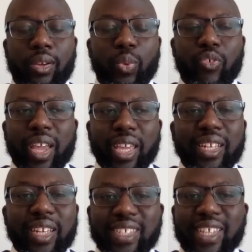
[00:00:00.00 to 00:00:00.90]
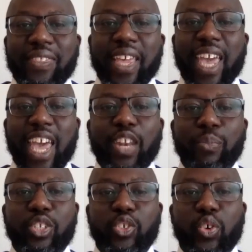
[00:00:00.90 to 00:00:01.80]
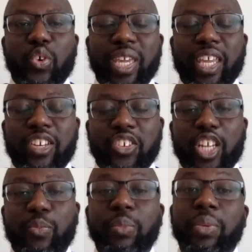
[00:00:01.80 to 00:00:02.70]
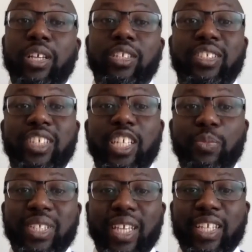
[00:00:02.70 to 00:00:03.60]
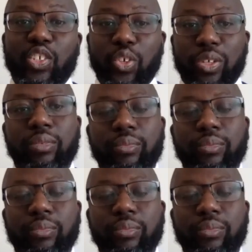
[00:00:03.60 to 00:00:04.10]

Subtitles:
we recognize that there can be joy in judgment because judgment is good.